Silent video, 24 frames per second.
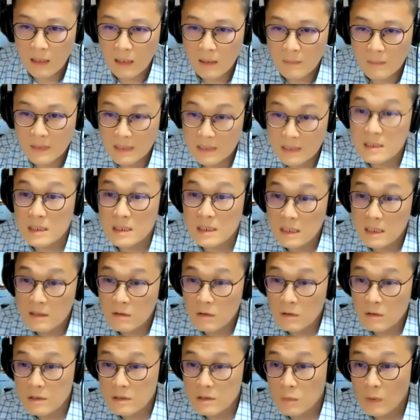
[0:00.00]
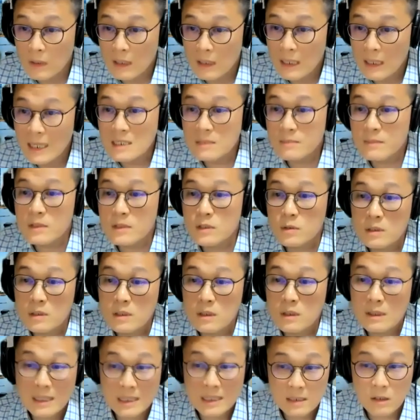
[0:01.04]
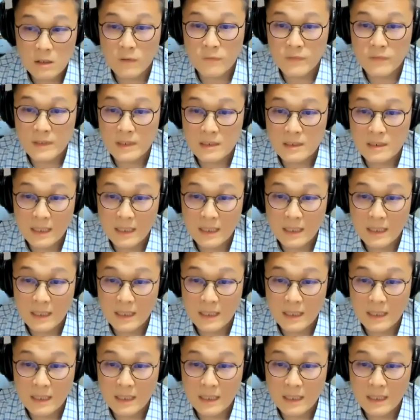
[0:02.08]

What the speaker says: In senior roles who are less mature or less confident,